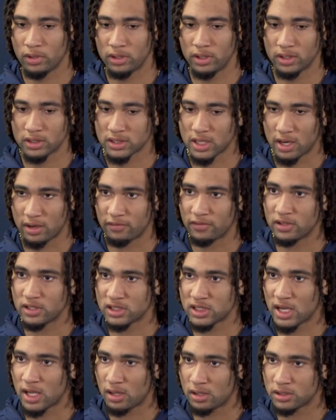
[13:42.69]
really excited for
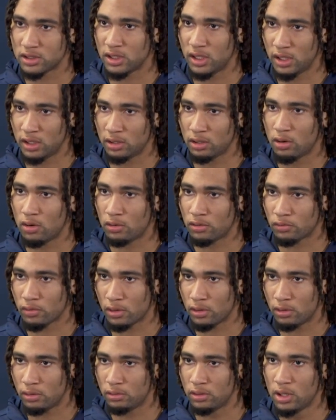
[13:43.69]
this challenge again, to go on the
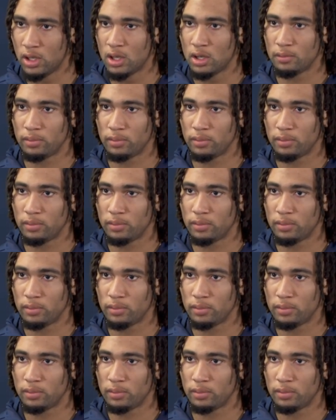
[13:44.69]
road,